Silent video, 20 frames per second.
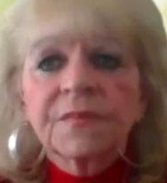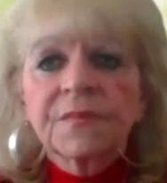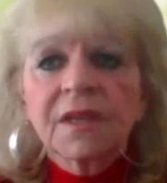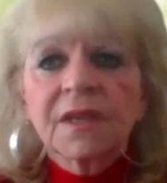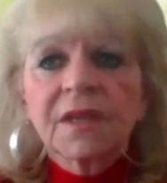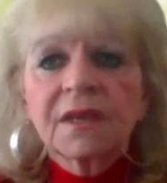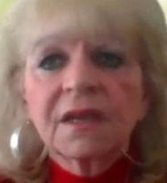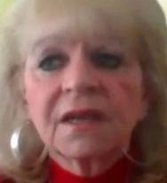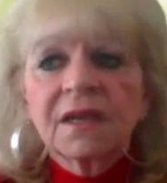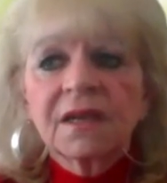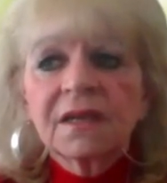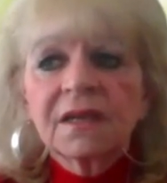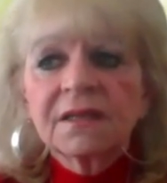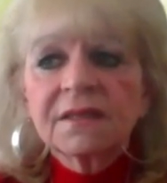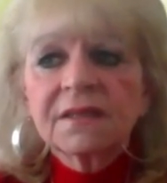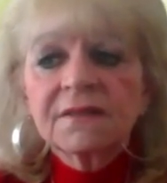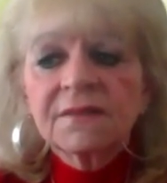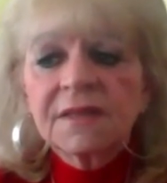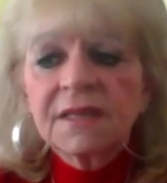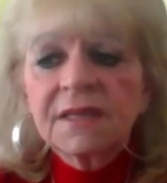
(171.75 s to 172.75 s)
uh,
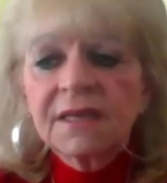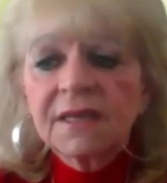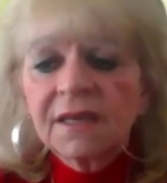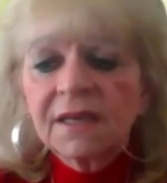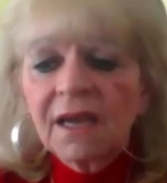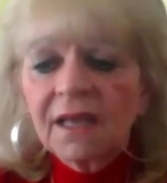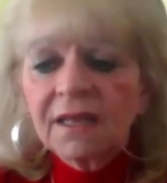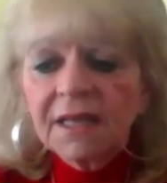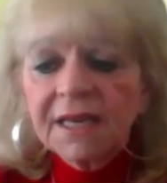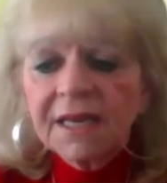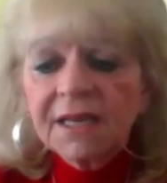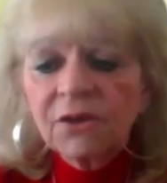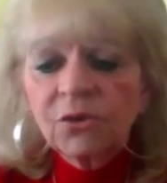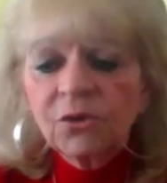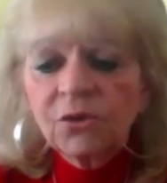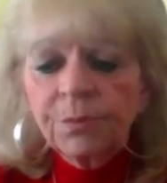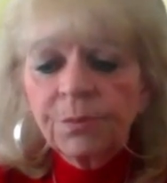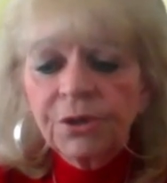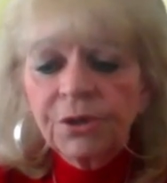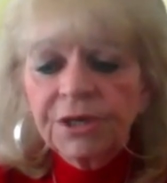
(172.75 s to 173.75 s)
the uh, lady
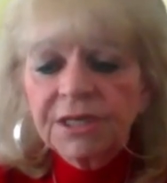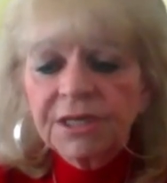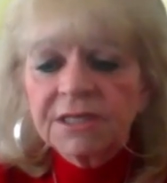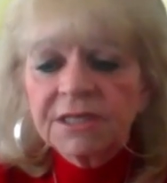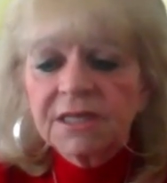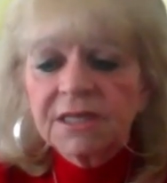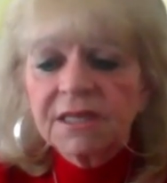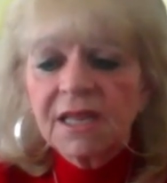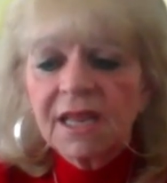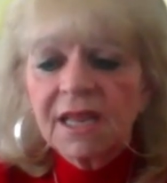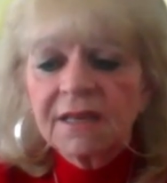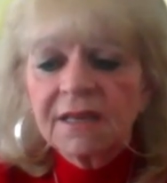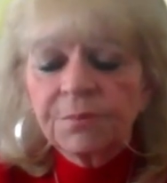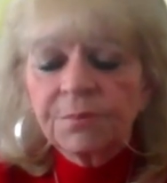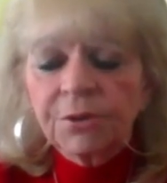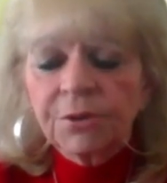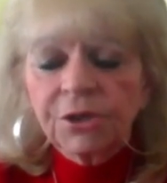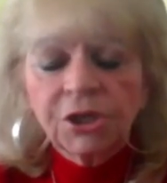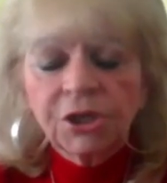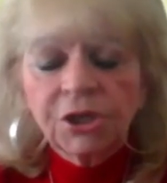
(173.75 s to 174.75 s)
who put in, in
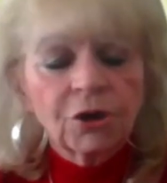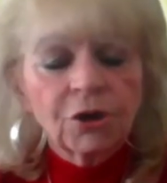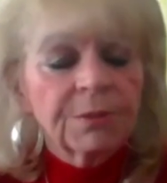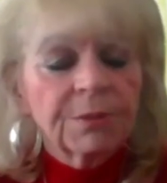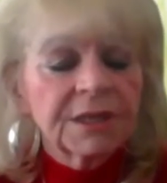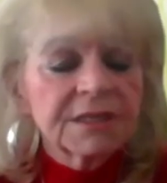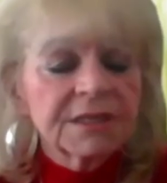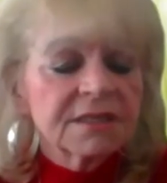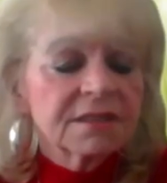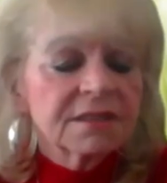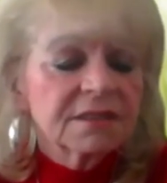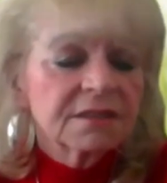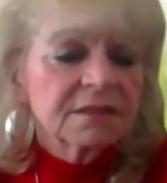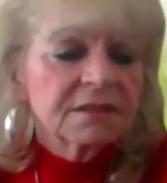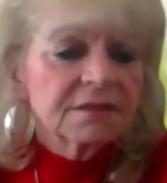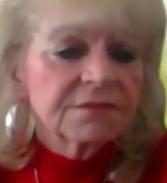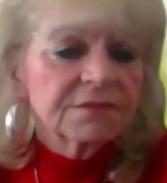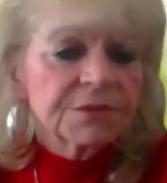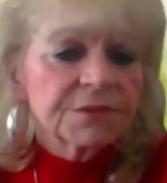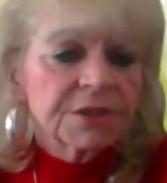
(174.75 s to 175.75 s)
procurement
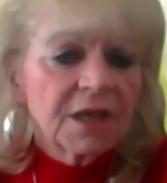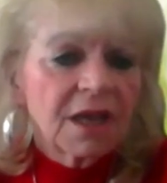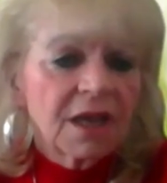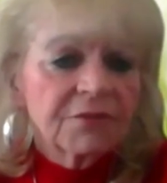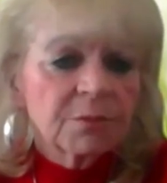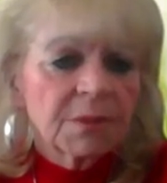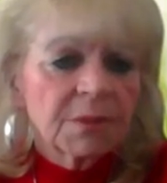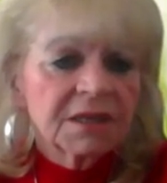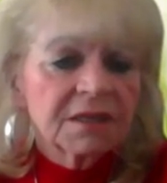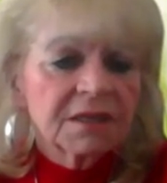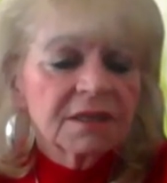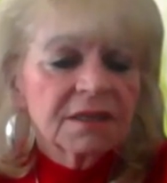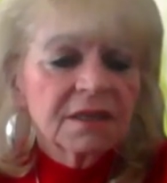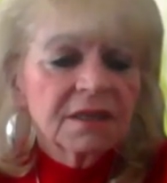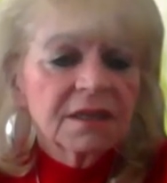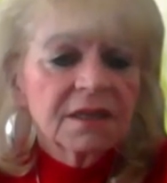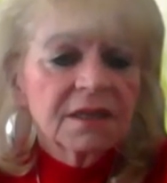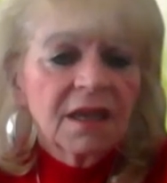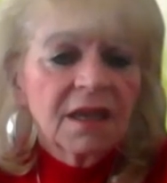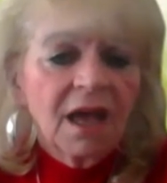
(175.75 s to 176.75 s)
for the government,
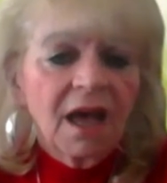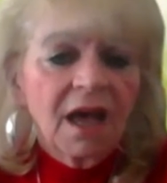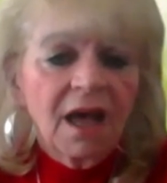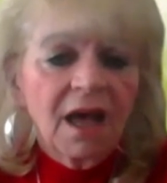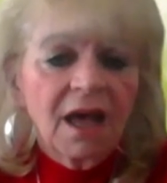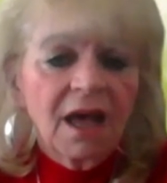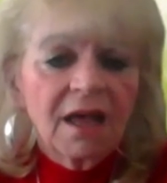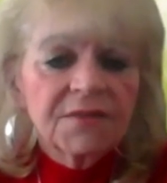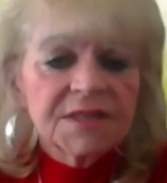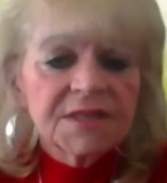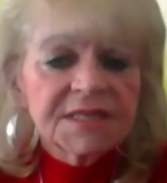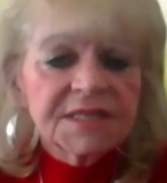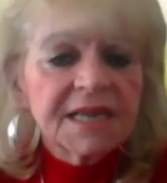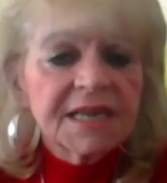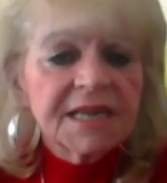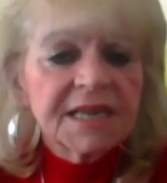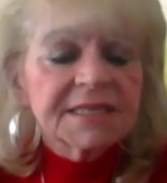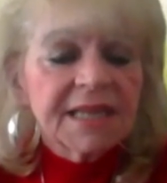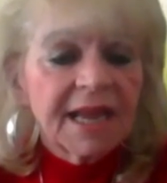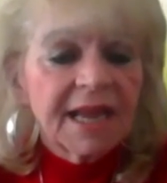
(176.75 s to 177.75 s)
uh, the set
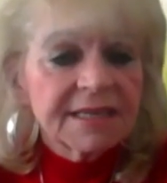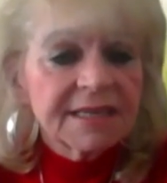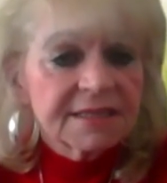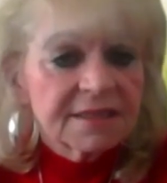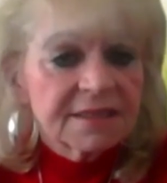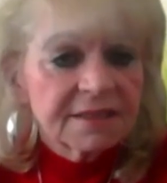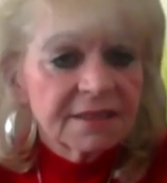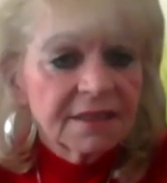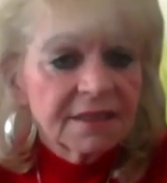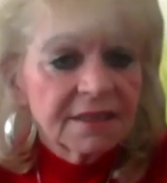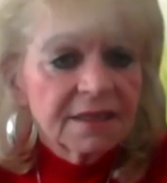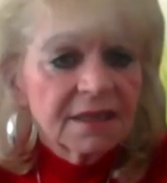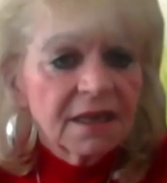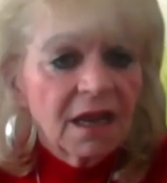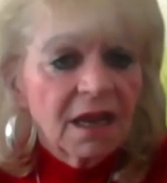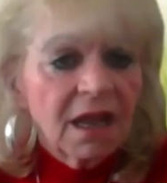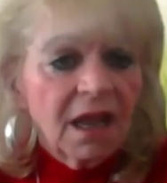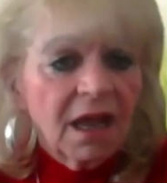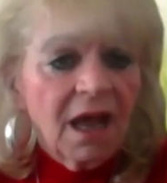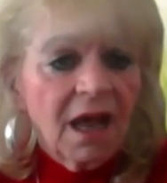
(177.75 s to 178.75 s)
asides.
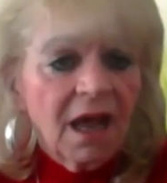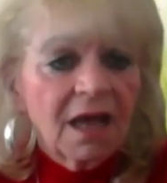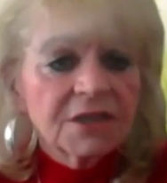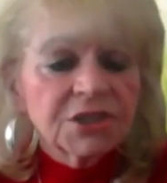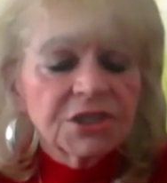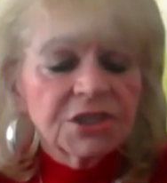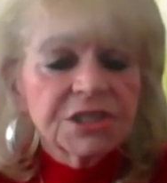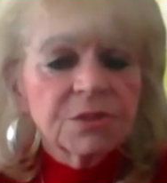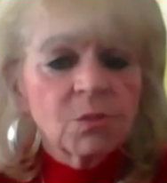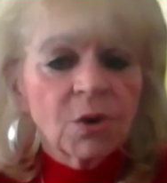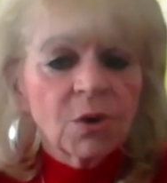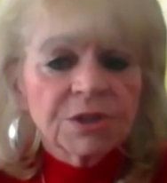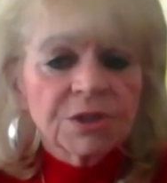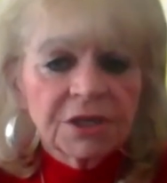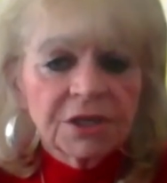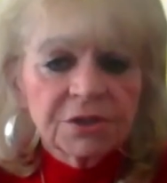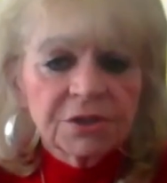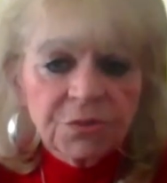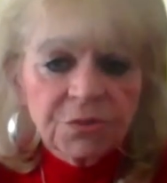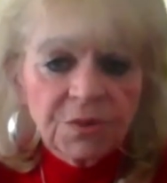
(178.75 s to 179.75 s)
Mm-hmm. Uh, she's worked
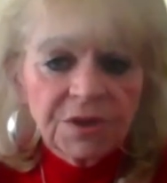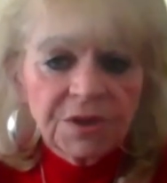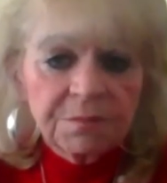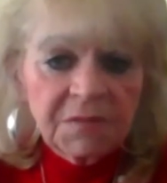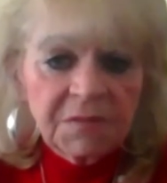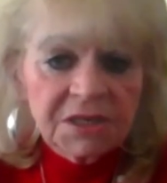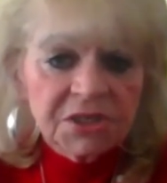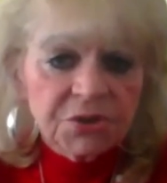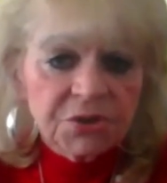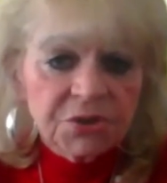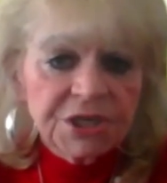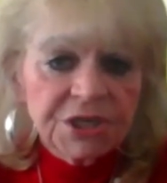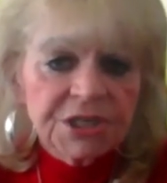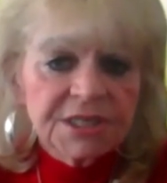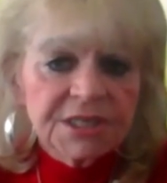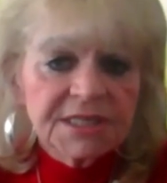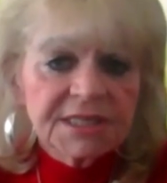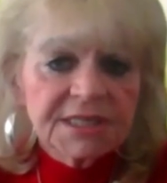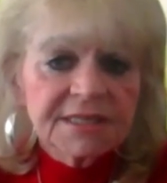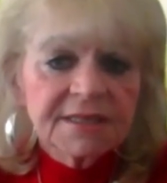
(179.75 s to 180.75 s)
under three
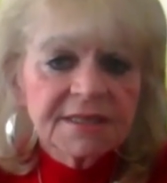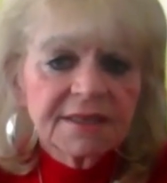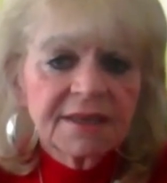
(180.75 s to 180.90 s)
administrations.